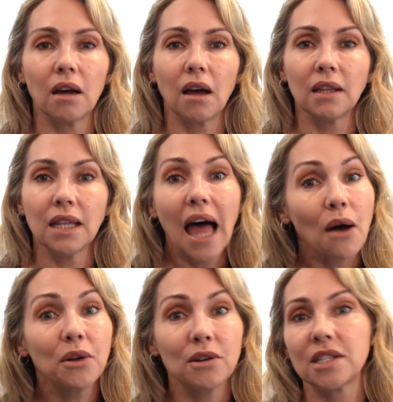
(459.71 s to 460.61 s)

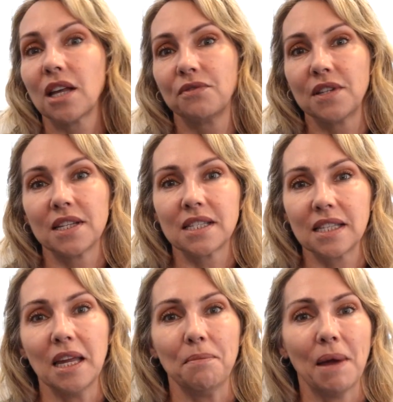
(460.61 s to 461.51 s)
allow yourself to
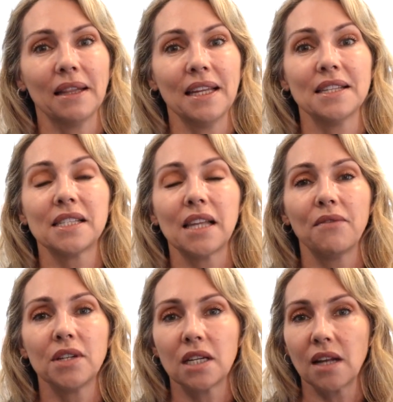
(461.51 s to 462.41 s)
sleep at least
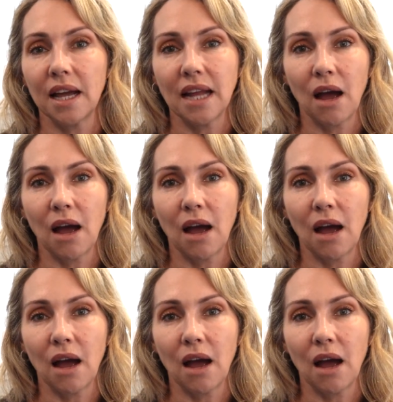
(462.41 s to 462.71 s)
7 to 9